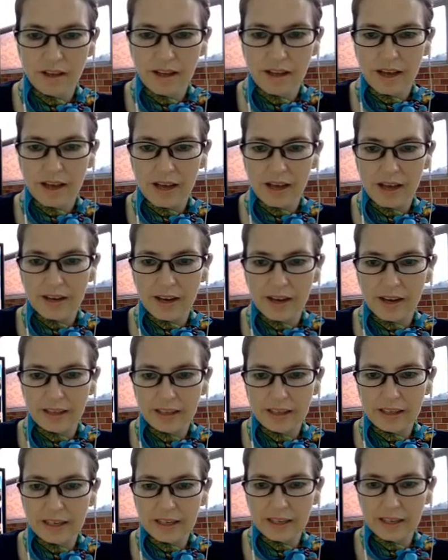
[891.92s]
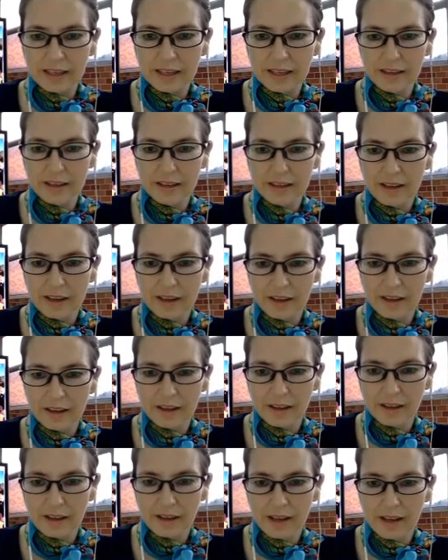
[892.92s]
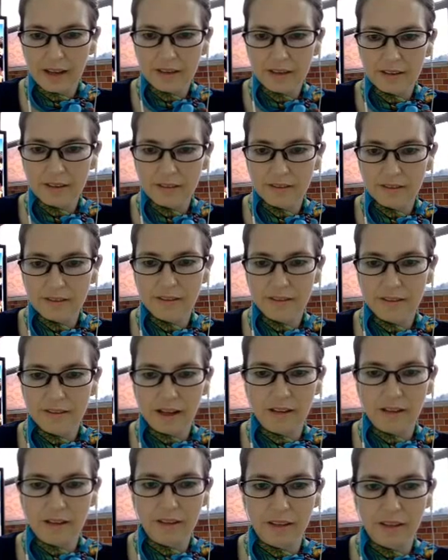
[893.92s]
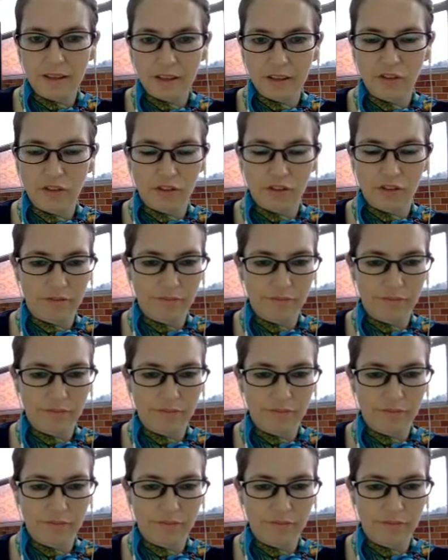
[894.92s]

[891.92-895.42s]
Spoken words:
and I click Edit Calculation.